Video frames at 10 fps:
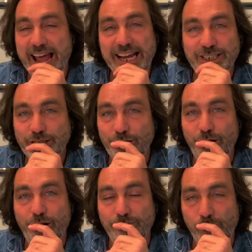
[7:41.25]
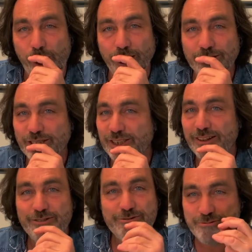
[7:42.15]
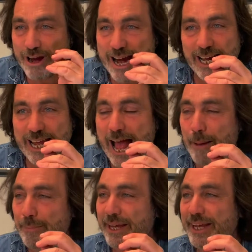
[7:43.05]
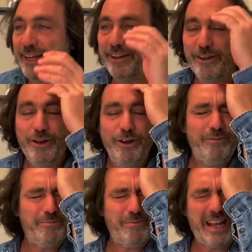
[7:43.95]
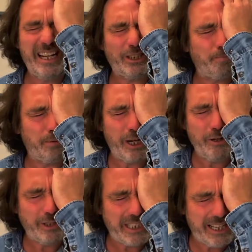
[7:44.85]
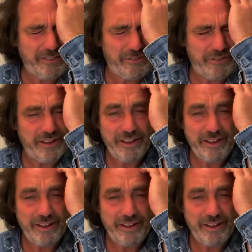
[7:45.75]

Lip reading: Ace of Wands, really happy, explosive,